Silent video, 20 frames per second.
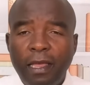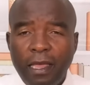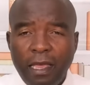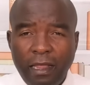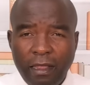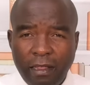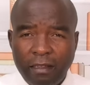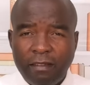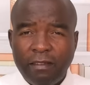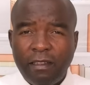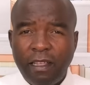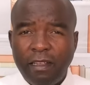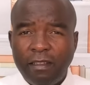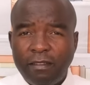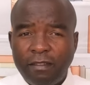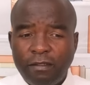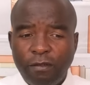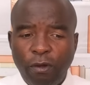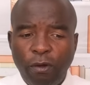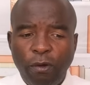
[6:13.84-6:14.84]
in the
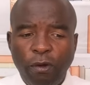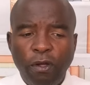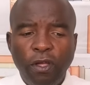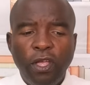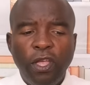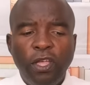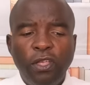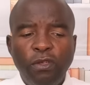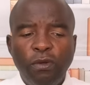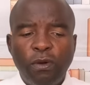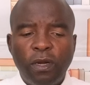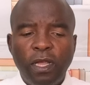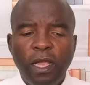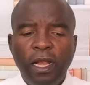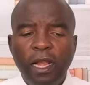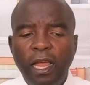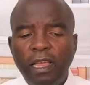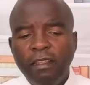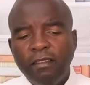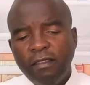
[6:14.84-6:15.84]
state. So you
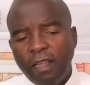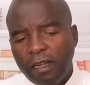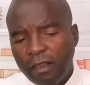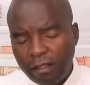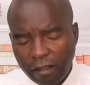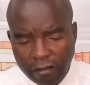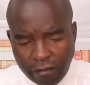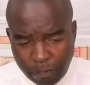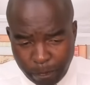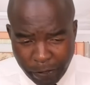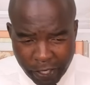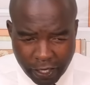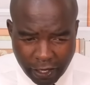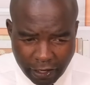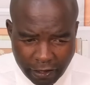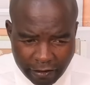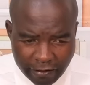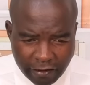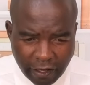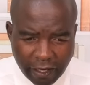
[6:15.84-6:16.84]
realize that the
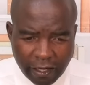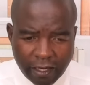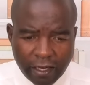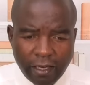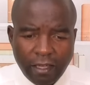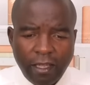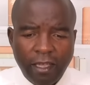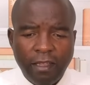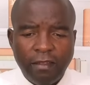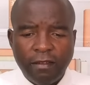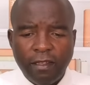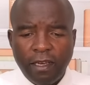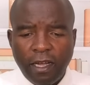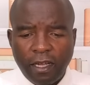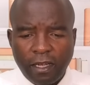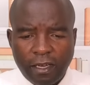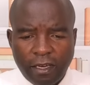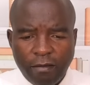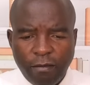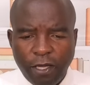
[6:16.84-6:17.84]
speaker is in
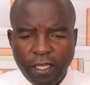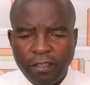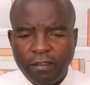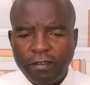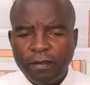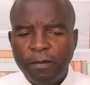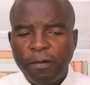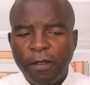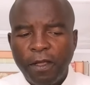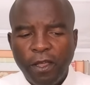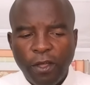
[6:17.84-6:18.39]
agreement